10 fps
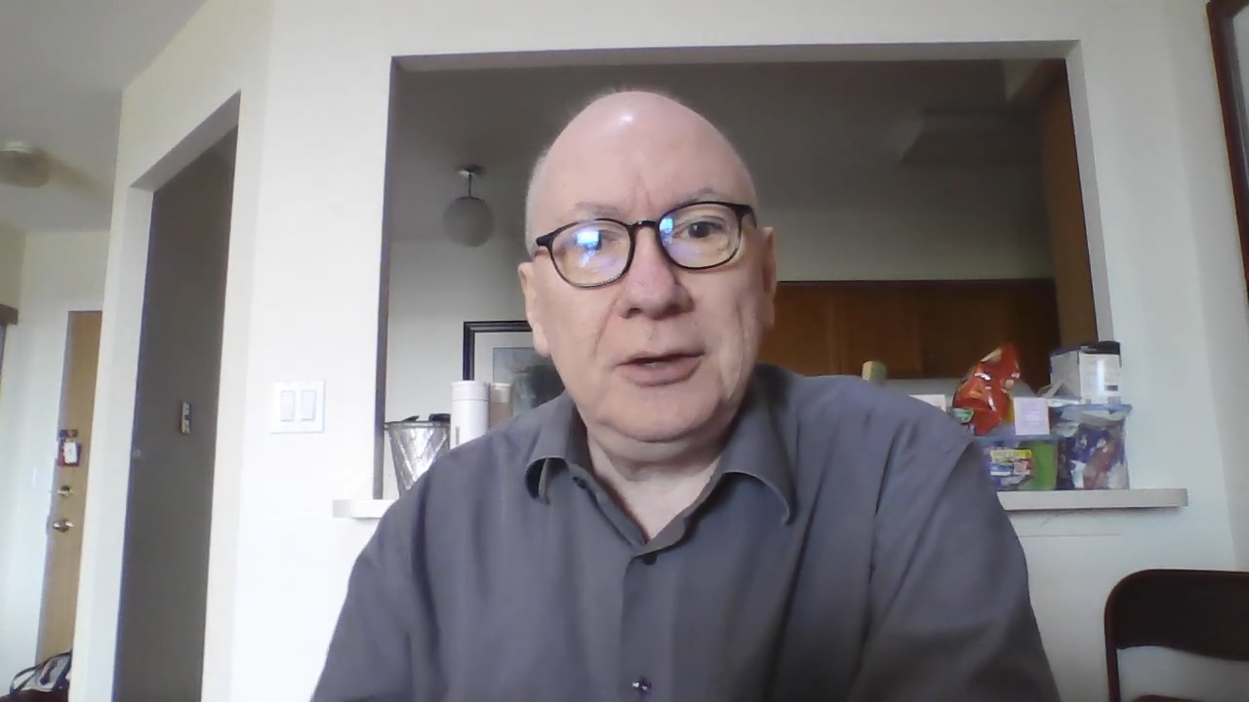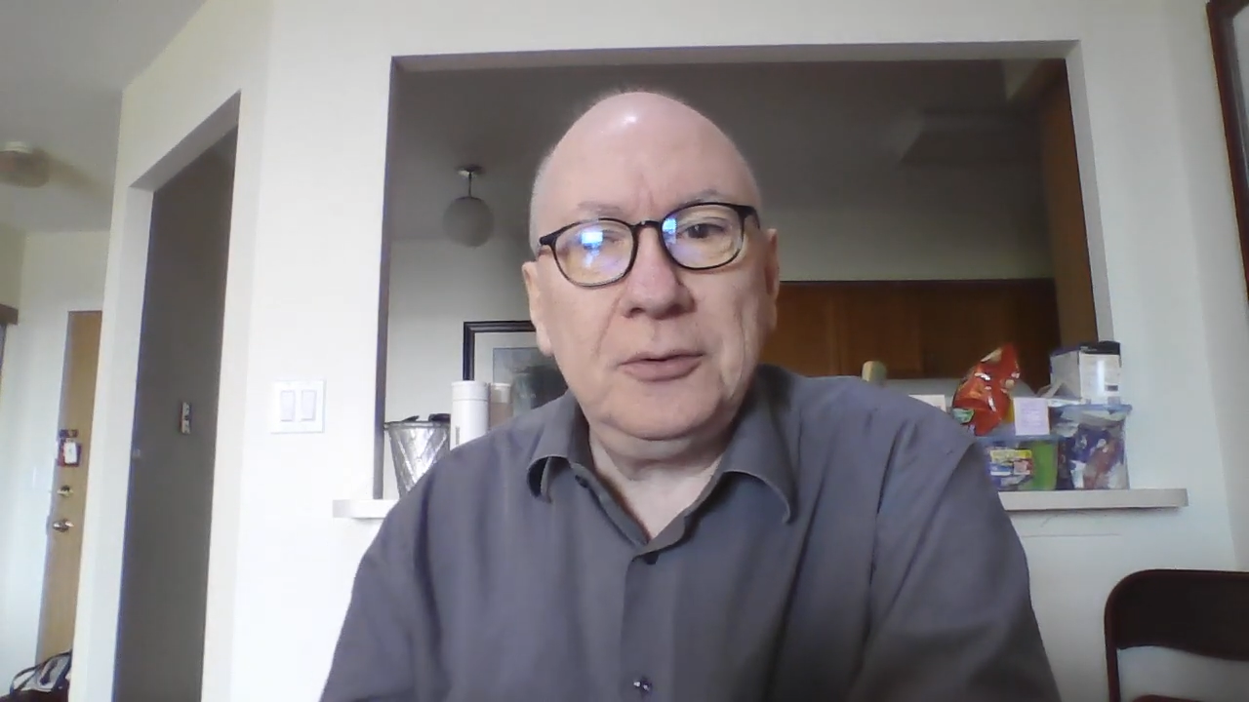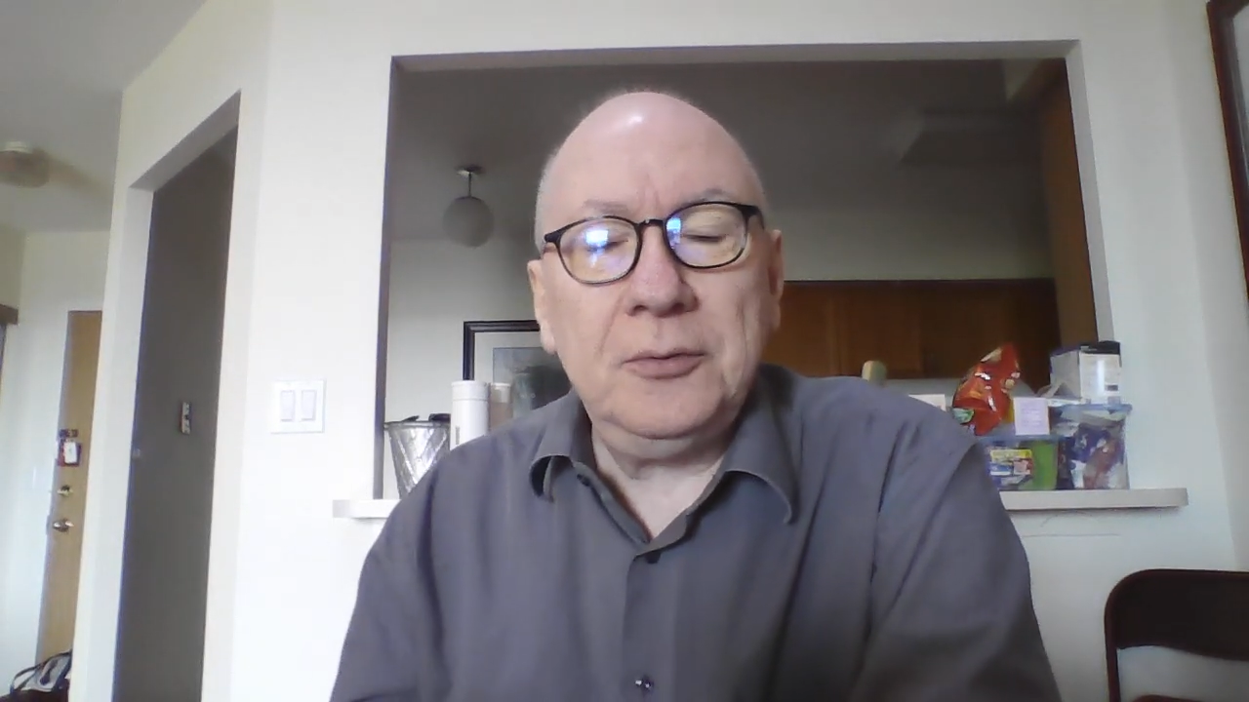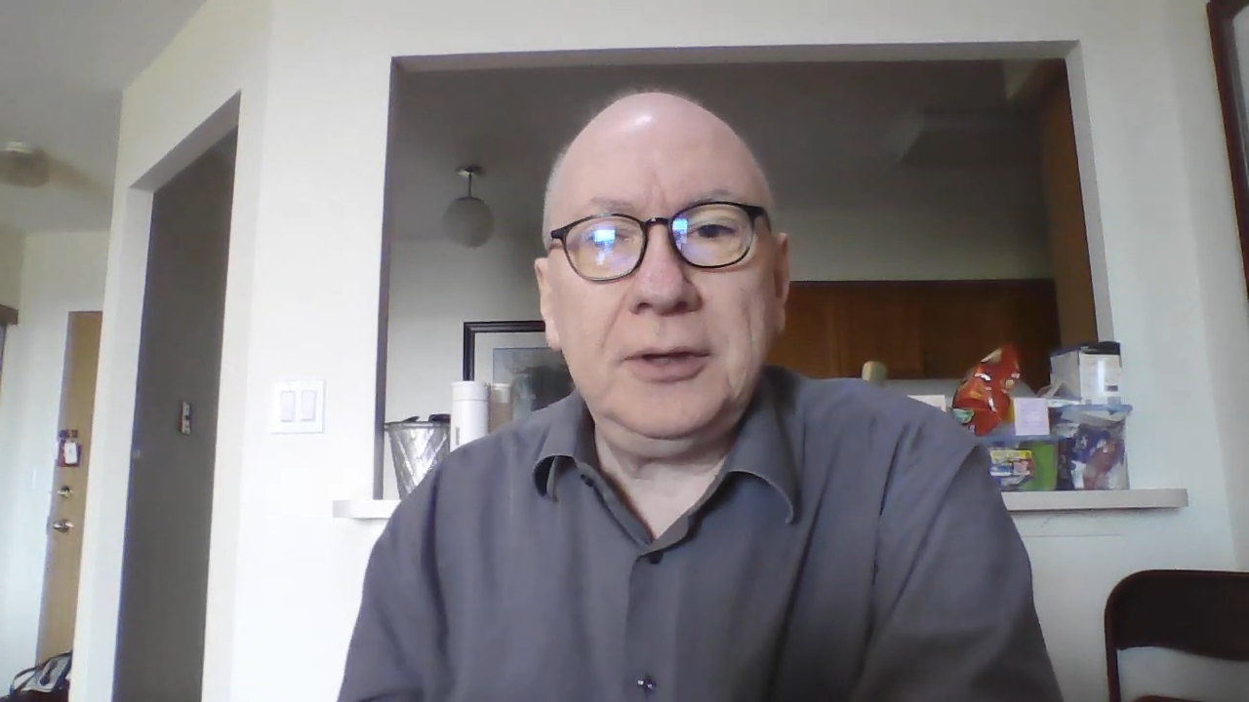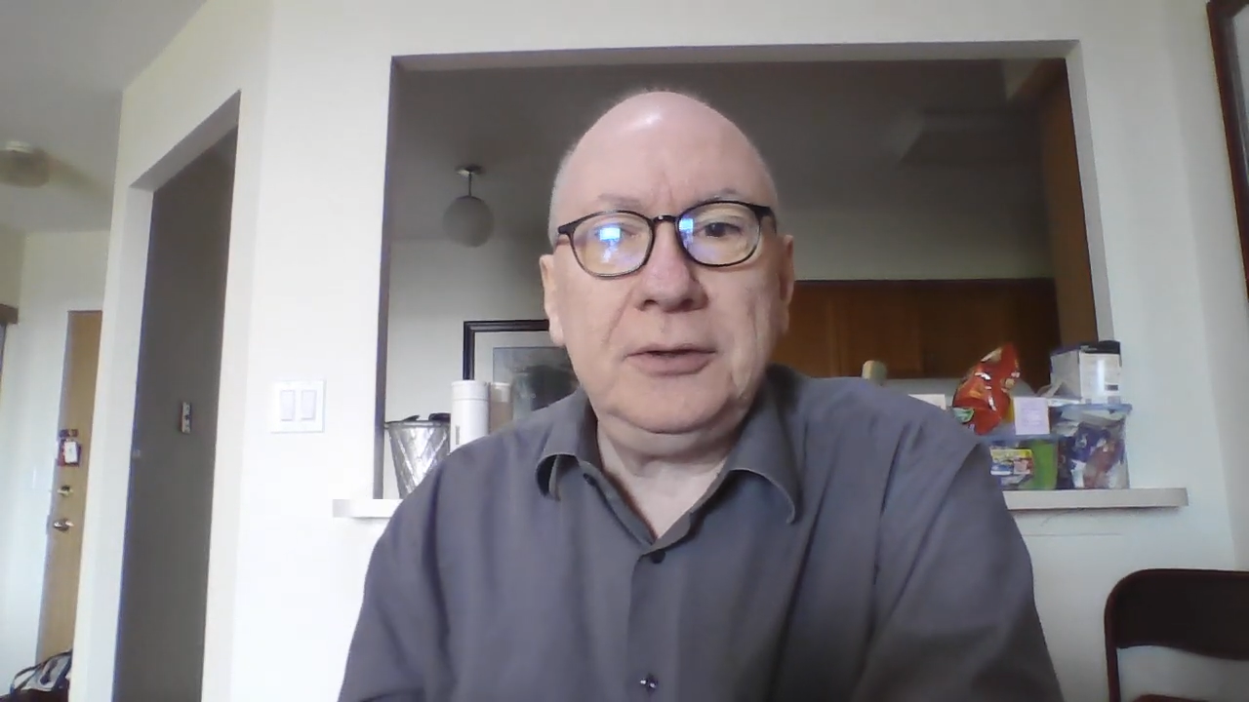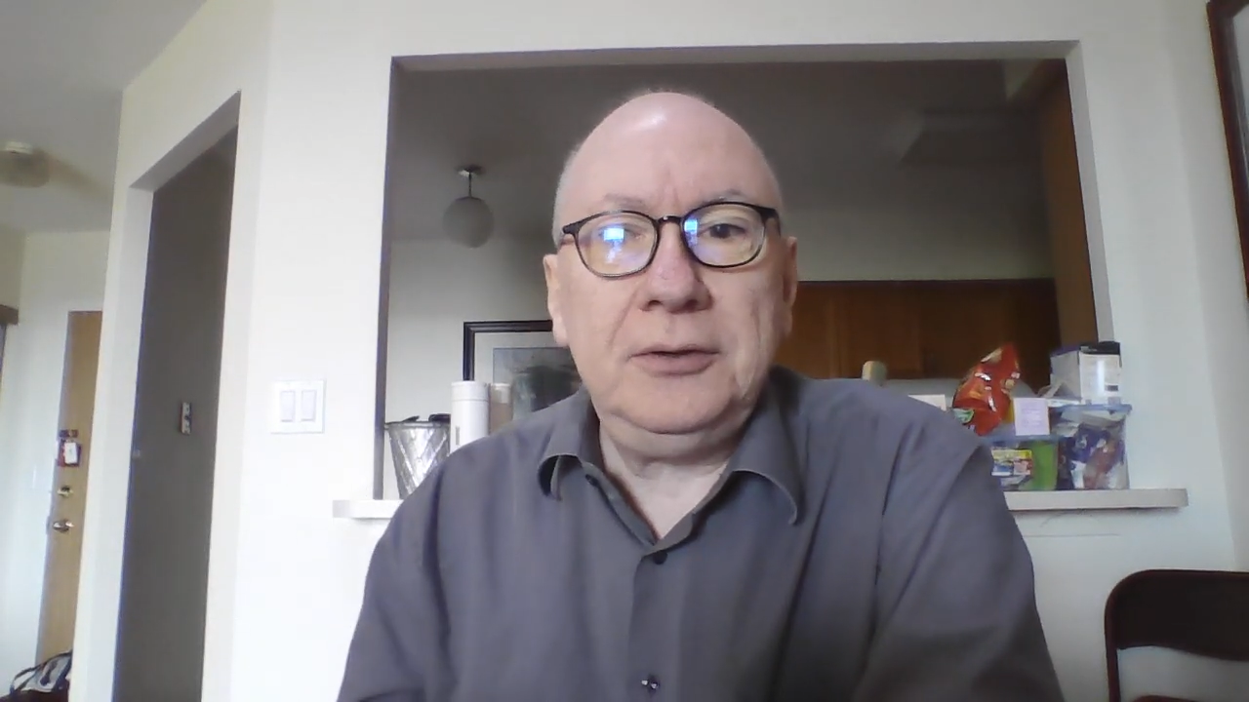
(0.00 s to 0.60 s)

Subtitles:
right?